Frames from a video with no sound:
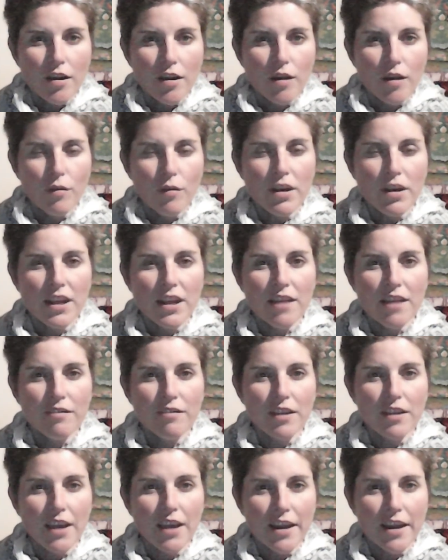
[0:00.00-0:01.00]
a really lovely
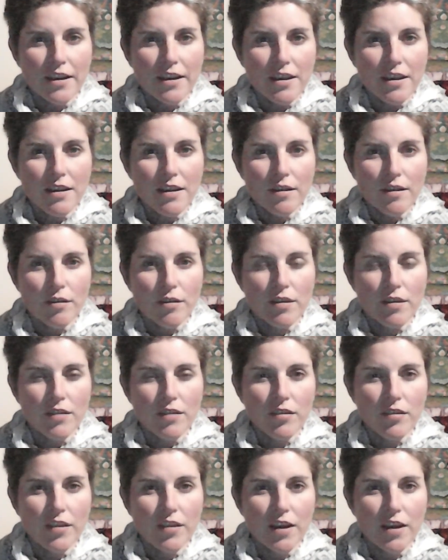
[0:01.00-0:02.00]
lady who
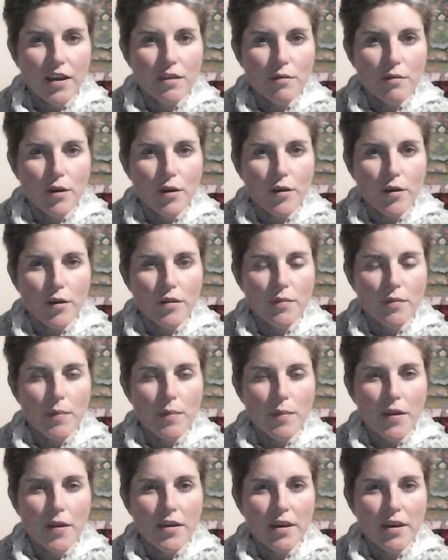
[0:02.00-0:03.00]
lives down the road by
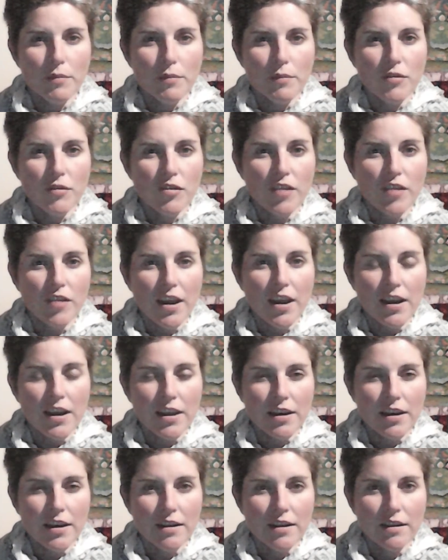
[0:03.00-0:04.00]
the name of Shaylin.